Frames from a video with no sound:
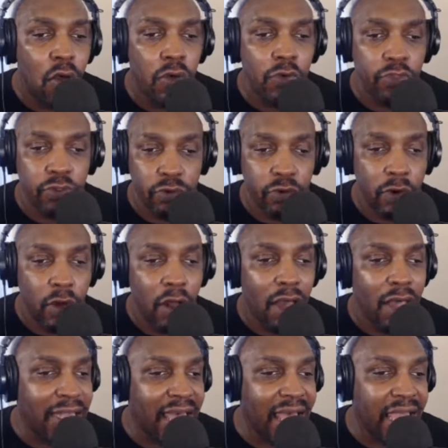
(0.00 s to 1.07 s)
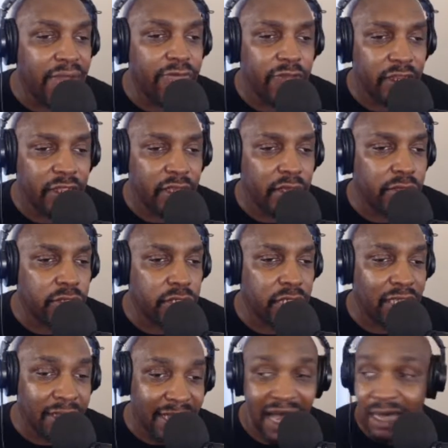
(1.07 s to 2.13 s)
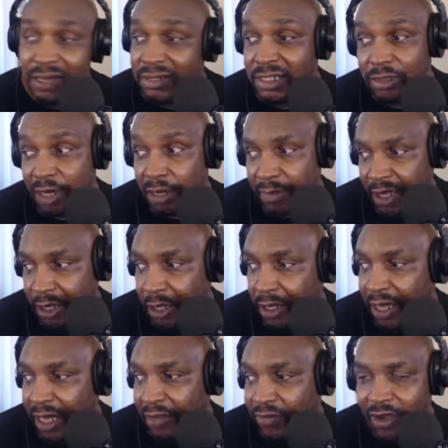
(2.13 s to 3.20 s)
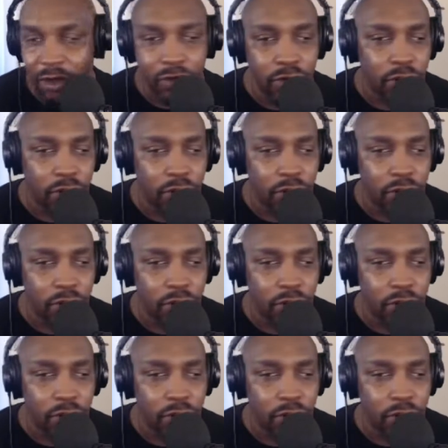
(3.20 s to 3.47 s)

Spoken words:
through online videos and live streaming. And so